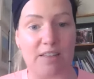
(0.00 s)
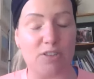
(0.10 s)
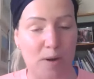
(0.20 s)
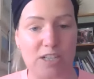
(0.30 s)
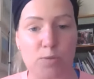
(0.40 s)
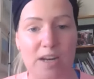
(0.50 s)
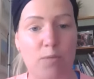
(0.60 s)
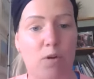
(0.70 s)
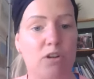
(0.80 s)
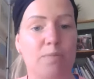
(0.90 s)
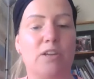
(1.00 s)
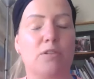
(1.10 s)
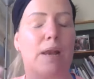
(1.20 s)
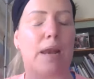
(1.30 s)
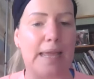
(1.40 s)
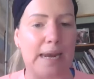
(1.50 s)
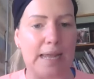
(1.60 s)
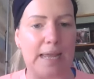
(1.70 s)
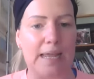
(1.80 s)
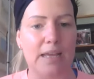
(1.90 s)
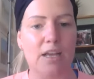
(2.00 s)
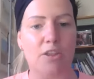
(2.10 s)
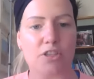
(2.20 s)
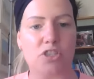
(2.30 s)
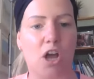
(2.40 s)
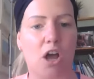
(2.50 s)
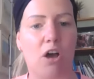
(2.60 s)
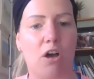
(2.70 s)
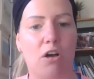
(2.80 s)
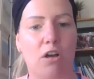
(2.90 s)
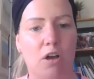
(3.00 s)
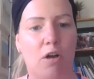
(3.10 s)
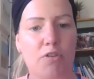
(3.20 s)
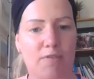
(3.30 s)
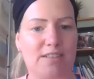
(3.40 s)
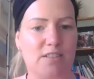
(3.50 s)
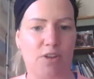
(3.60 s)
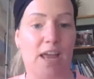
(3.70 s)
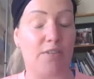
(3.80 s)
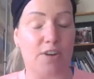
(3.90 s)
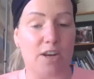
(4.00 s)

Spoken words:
2021 could be completely the start of the rest of your life.